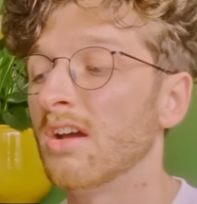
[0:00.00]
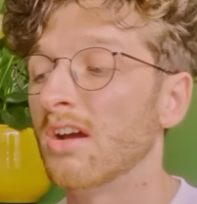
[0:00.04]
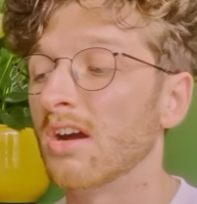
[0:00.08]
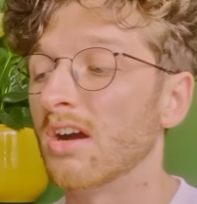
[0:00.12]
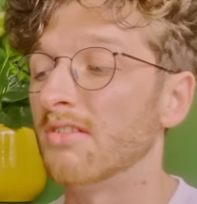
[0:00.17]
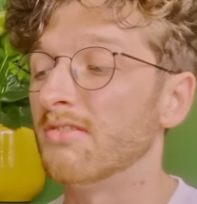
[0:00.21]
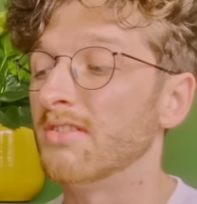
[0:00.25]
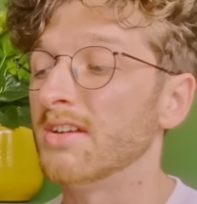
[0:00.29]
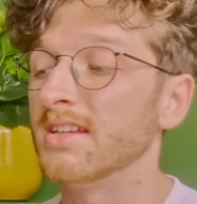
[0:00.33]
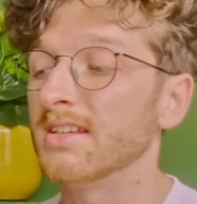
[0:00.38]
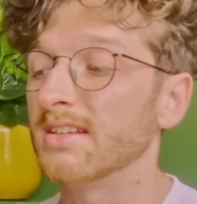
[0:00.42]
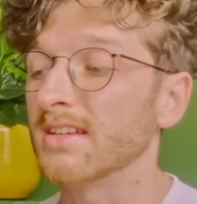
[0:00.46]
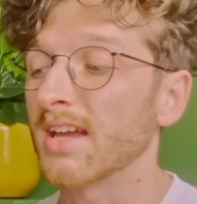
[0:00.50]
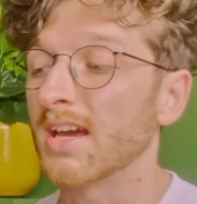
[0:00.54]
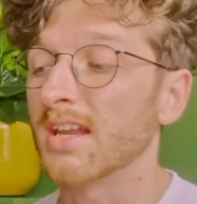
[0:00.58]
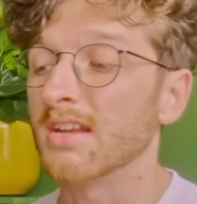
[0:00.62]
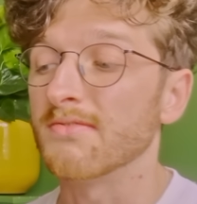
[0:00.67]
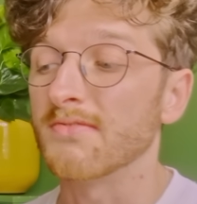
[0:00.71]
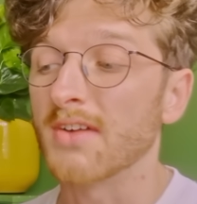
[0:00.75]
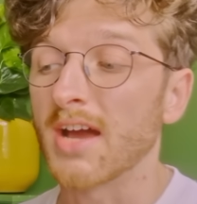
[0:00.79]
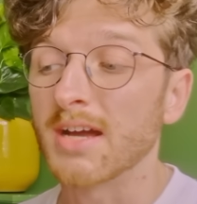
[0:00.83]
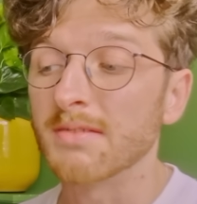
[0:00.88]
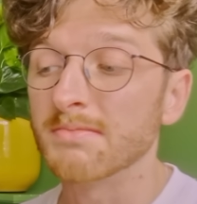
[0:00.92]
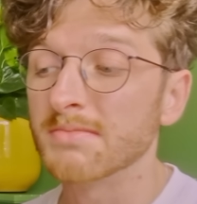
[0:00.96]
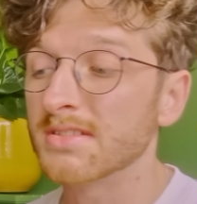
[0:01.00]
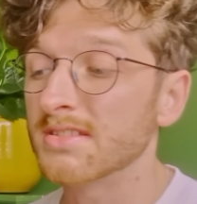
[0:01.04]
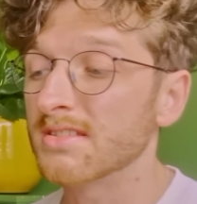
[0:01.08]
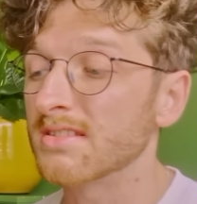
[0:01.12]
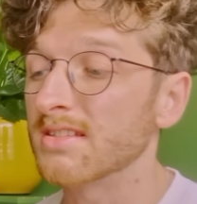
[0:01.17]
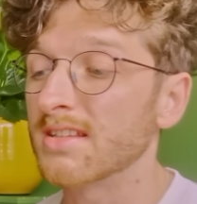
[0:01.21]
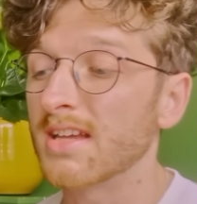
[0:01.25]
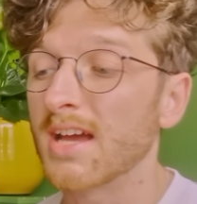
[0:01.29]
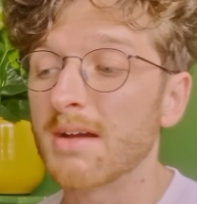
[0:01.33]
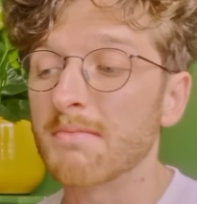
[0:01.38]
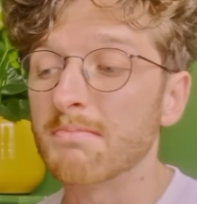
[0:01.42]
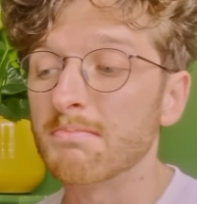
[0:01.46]
are in kind of
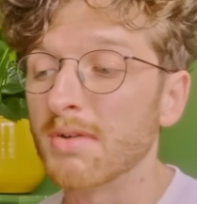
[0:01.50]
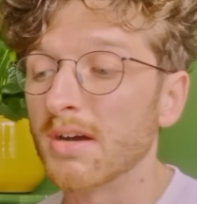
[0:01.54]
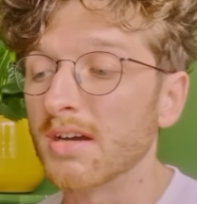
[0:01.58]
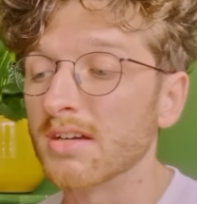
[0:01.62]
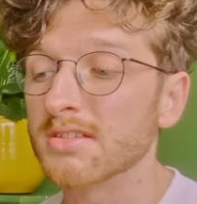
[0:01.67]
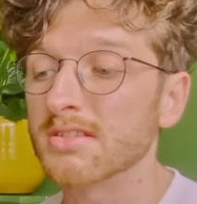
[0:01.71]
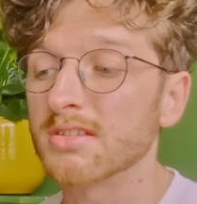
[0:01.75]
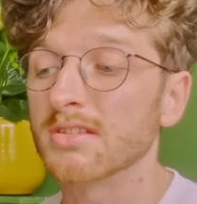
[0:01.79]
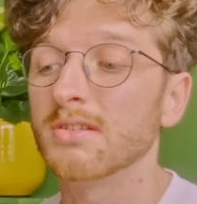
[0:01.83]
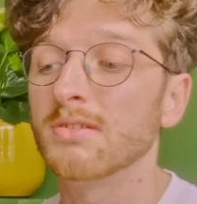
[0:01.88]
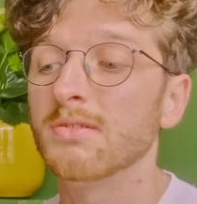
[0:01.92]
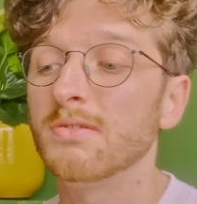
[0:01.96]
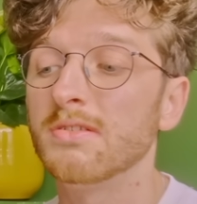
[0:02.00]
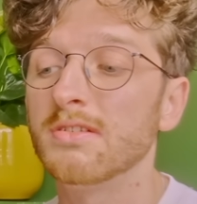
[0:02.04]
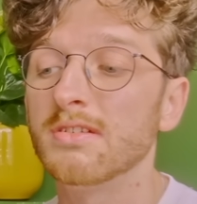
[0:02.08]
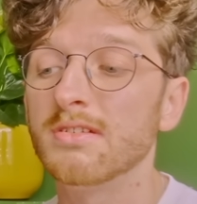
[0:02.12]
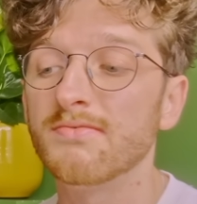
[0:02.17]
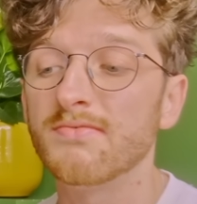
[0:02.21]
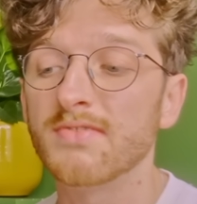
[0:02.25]
Amsterdam, Barcelona,